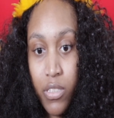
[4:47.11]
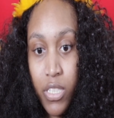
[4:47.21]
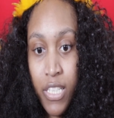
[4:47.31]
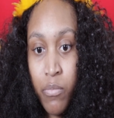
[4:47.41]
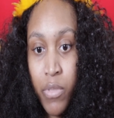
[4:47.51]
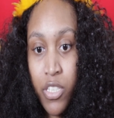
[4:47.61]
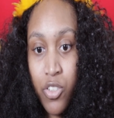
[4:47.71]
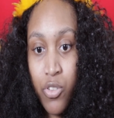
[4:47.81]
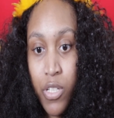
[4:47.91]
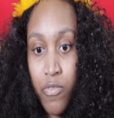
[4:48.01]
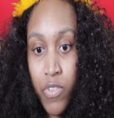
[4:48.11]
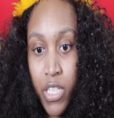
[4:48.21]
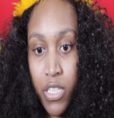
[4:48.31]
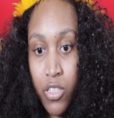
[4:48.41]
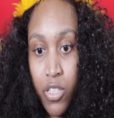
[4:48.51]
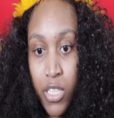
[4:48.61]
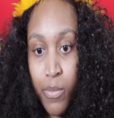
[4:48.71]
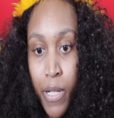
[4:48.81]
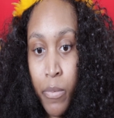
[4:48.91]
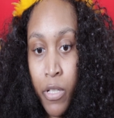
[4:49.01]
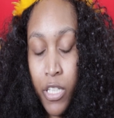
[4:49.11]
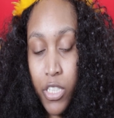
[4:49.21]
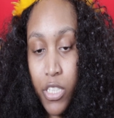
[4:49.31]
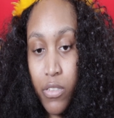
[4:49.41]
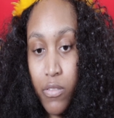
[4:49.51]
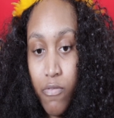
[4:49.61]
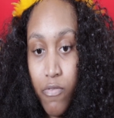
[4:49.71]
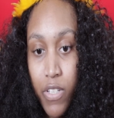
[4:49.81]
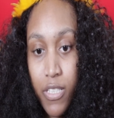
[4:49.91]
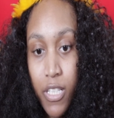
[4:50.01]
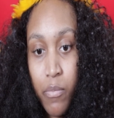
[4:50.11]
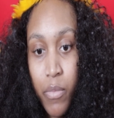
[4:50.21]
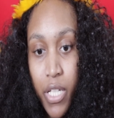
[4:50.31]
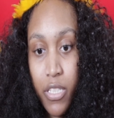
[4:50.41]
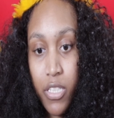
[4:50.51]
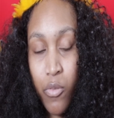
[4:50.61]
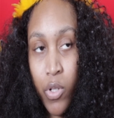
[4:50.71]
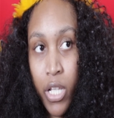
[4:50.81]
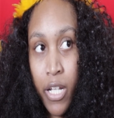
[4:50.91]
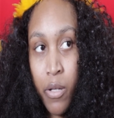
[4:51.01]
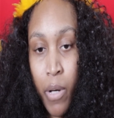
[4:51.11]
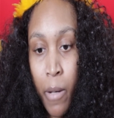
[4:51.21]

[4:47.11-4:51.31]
10 means you could fit into this population. 15 means a related